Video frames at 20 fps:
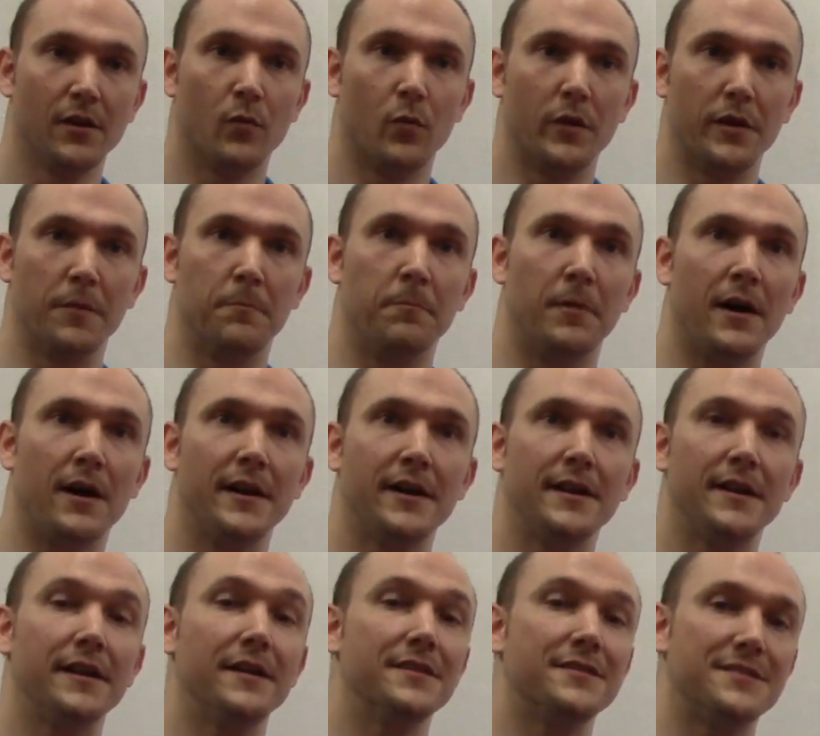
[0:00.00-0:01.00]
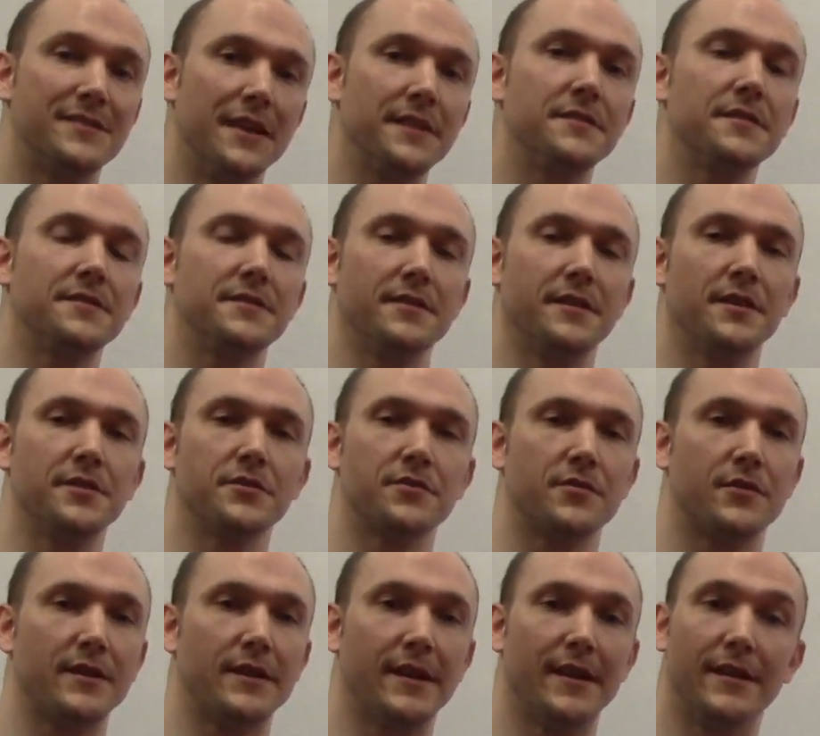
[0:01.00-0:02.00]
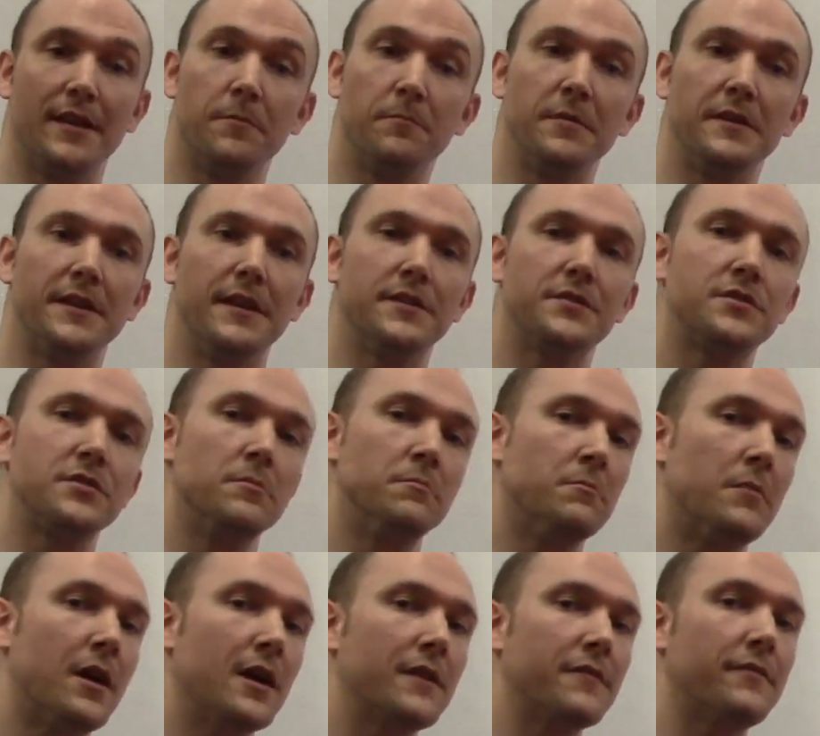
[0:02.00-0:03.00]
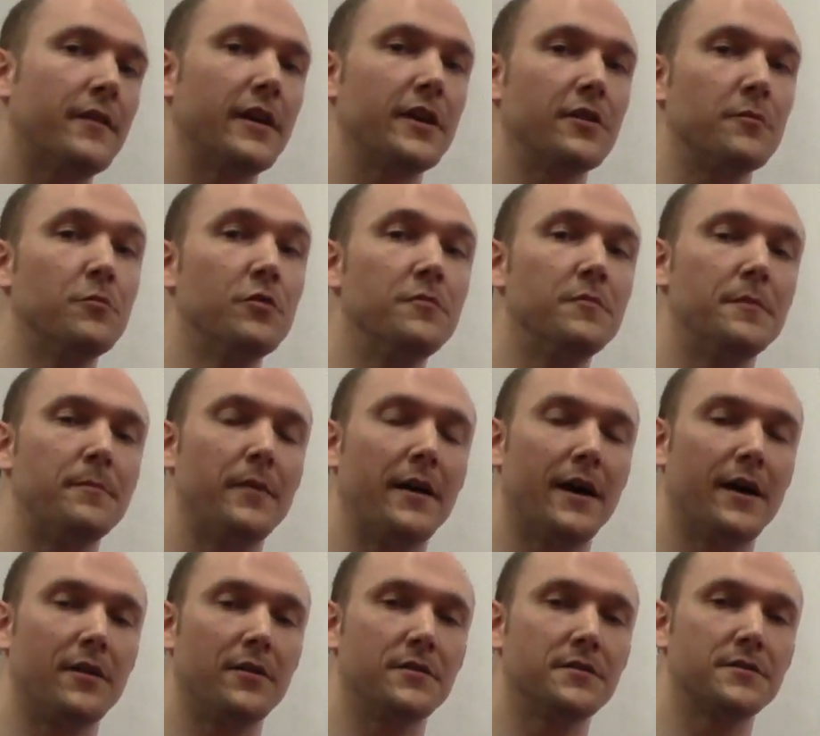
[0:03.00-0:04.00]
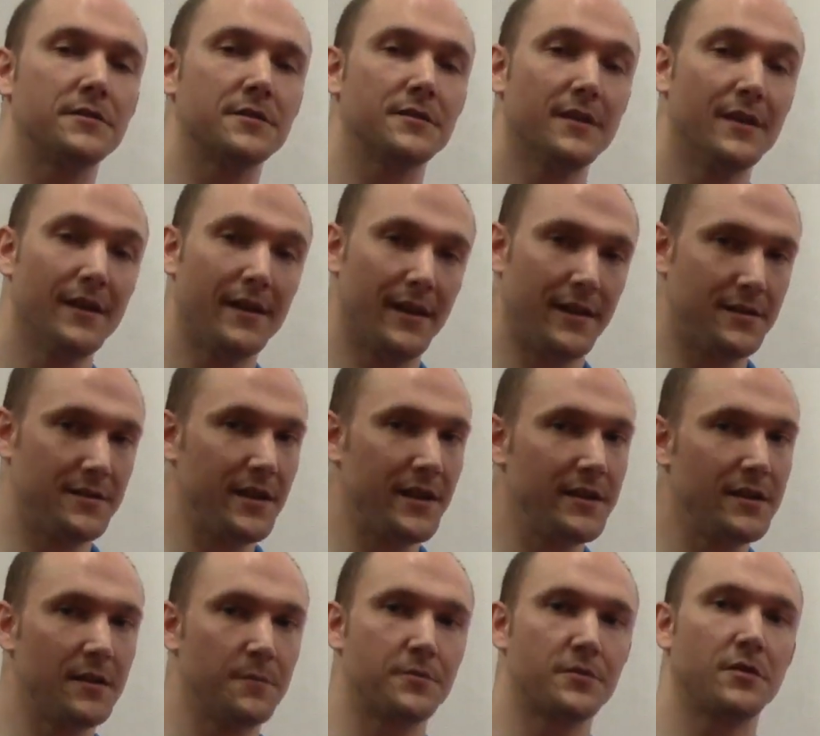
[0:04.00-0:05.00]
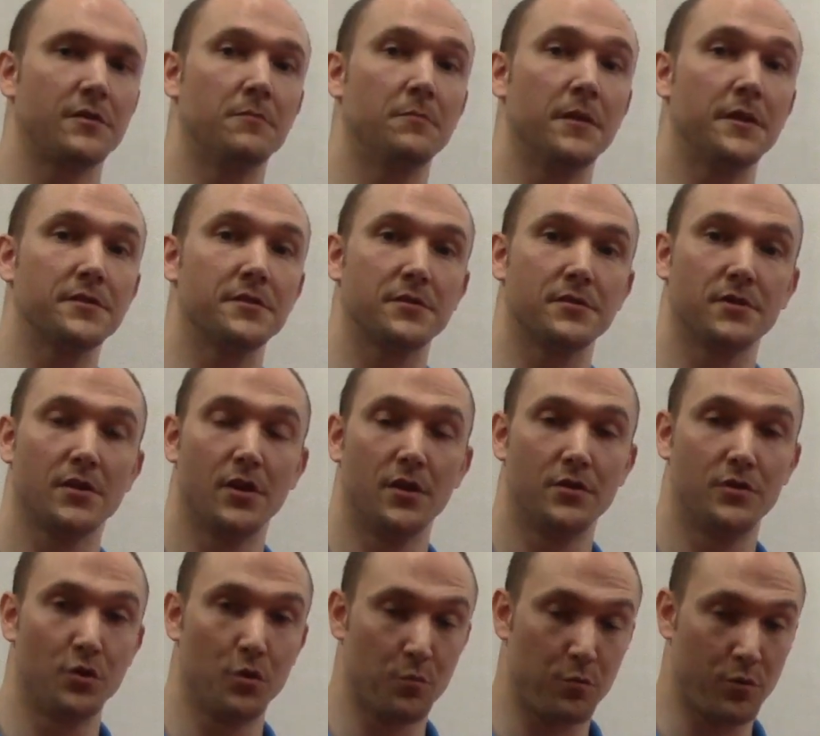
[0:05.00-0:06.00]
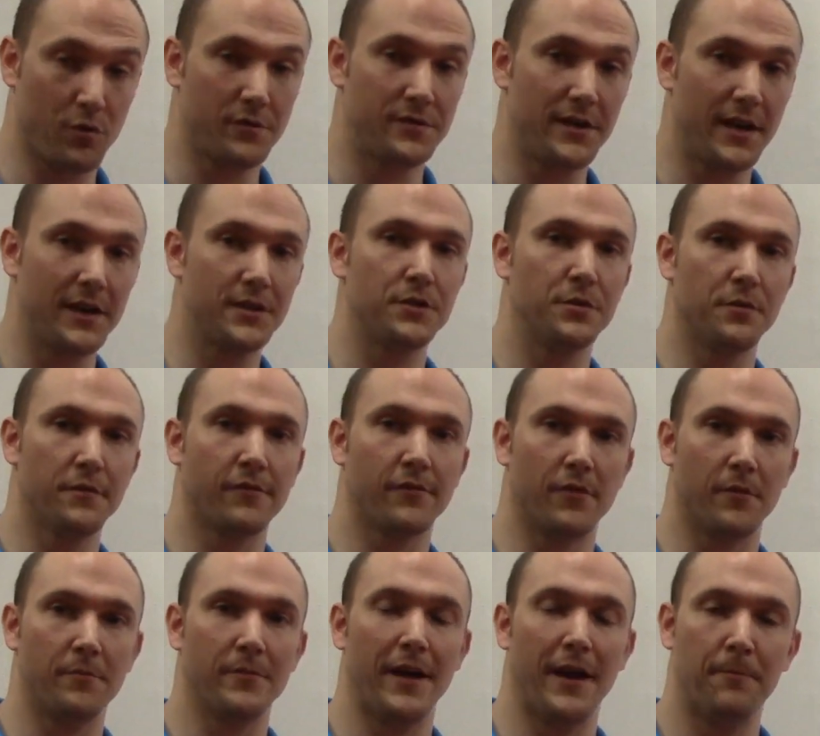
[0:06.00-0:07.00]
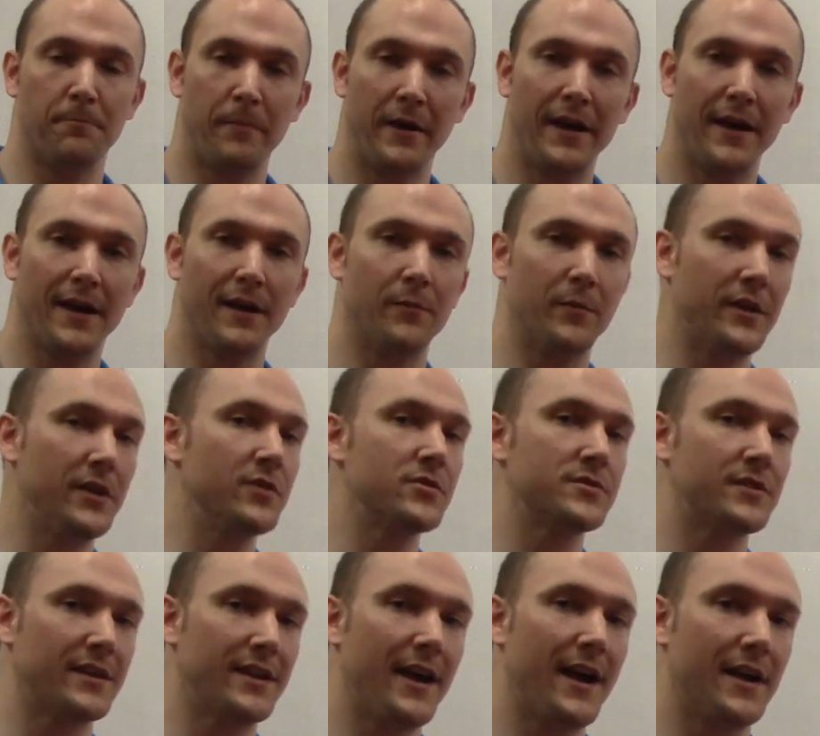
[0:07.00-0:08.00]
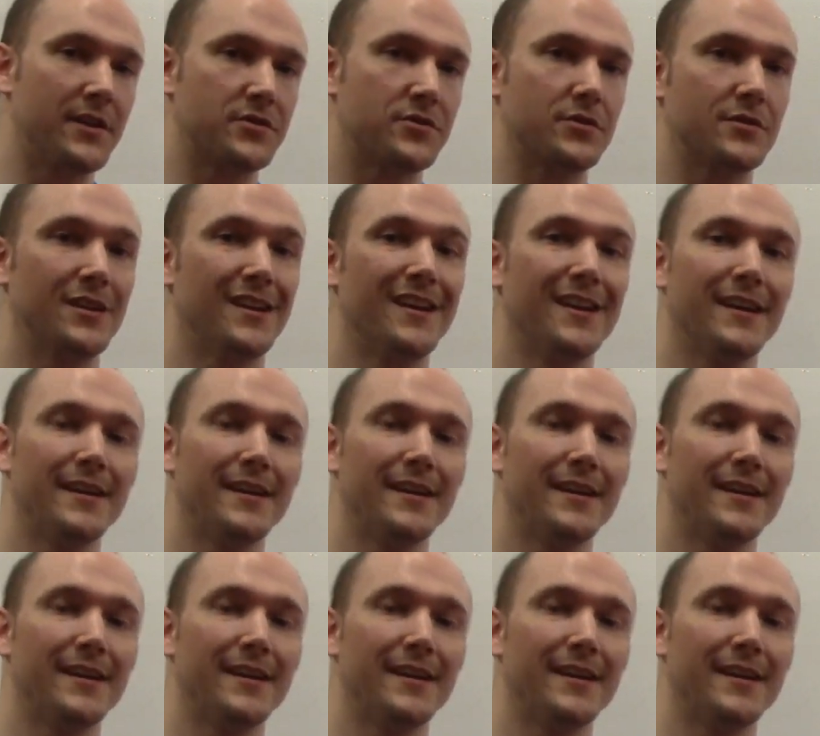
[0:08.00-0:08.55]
When the body senses an injury and then begins to modify your movement patterns and tighten up certain muscles to protect you from that pain. But here's the catch.